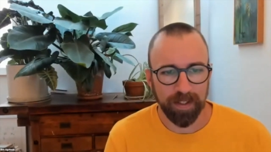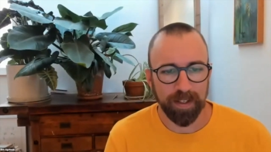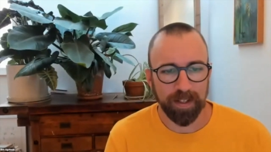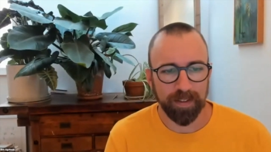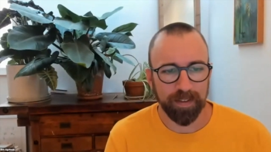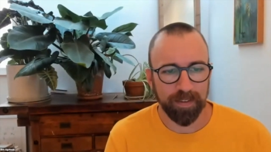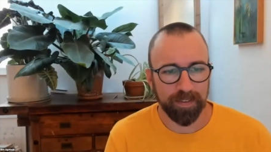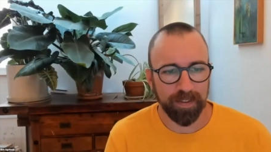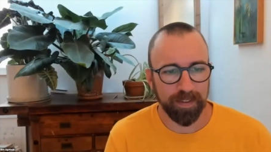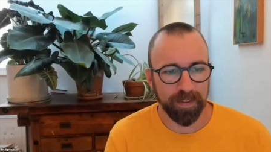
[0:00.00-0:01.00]
Like I
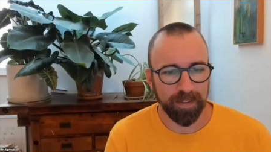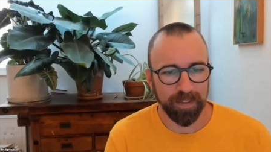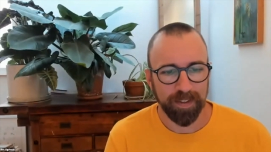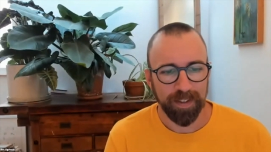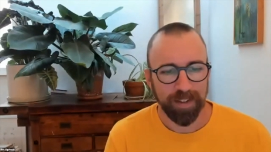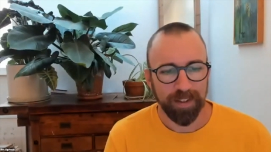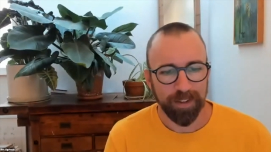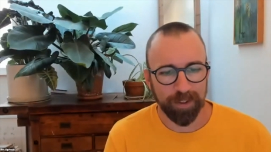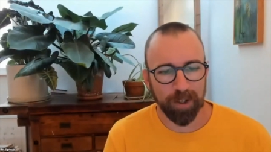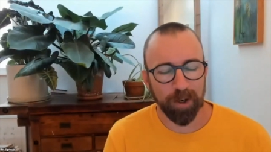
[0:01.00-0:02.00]
see the
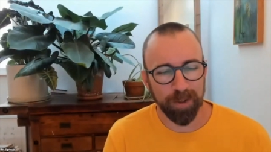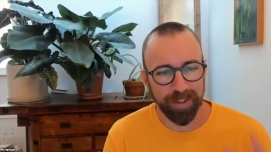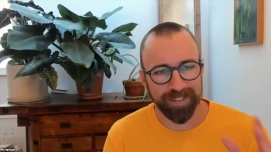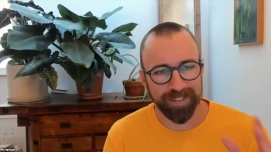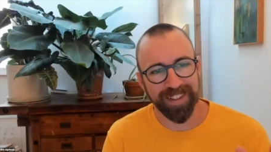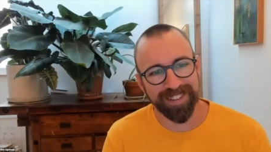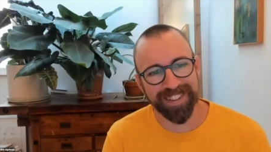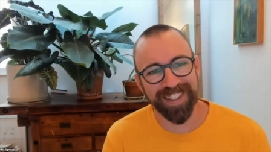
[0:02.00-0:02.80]
code exists.